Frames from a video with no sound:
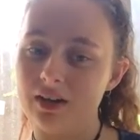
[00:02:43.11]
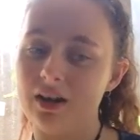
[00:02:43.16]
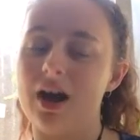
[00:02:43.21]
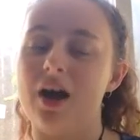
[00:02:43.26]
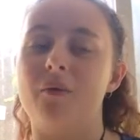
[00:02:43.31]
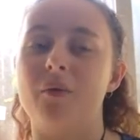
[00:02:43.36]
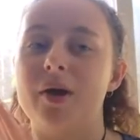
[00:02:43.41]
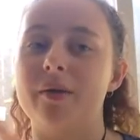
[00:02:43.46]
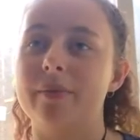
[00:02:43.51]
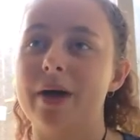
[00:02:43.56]

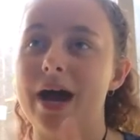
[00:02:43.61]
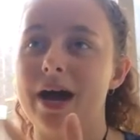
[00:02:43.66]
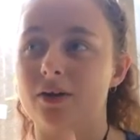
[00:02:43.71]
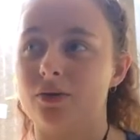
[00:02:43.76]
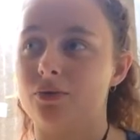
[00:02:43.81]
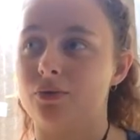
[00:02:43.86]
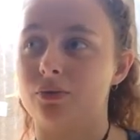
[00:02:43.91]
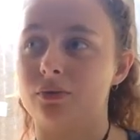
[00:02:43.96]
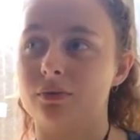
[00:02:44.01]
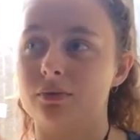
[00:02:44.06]
I wear my
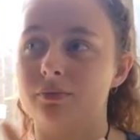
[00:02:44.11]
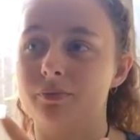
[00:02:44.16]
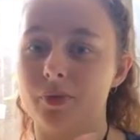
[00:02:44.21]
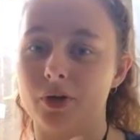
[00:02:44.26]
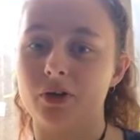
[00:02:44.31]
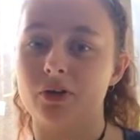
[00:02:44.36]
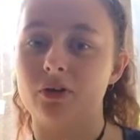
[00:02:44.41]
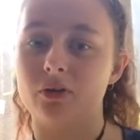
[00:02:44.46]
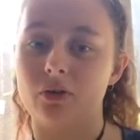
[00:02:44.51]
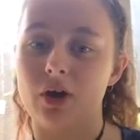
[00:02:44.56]
actual
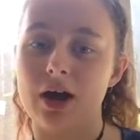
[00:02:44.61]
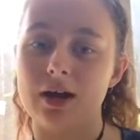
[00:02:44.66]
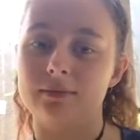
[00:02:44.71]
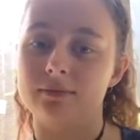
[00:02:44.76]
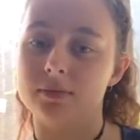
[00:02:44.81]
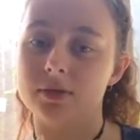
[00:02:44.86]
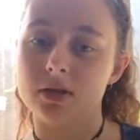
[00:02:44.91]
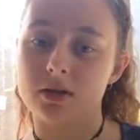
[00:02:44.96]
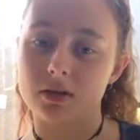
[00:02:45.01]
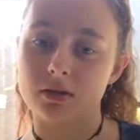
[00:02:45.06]

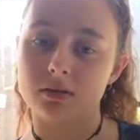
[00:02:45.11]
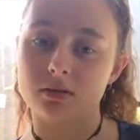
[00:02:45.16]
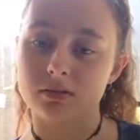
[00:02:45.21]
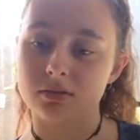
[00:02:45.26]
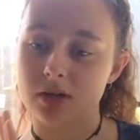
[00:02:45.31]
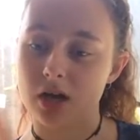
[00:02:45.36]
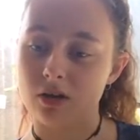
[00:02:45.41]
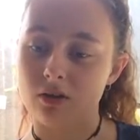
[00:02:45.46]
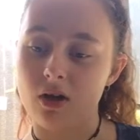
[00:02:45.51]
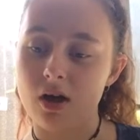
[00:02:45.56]
prescribed
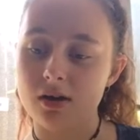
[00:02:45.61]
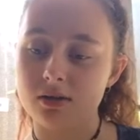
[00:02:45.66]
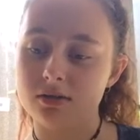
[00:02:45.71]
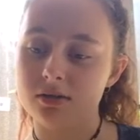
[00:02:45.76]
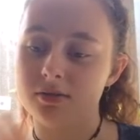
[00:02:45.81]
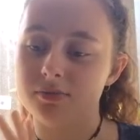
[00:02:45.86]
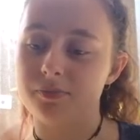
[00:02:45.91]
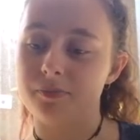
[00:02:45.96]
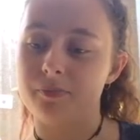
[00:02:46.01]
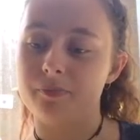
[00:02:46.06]

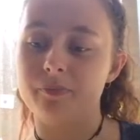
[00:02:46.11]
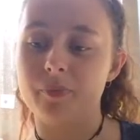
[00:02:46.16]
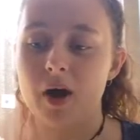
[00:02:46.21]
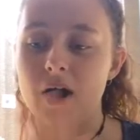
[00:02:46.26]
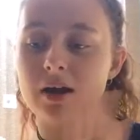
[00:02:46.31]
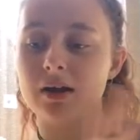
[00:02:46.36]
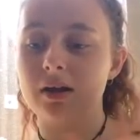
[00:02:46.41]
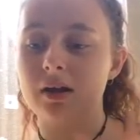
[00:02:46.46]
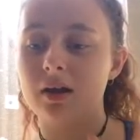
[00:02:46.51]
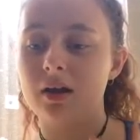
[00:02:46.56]
sunglasses,
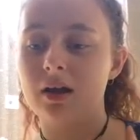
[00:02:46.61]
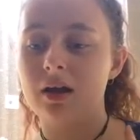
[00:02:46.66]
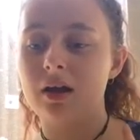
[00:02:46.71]
but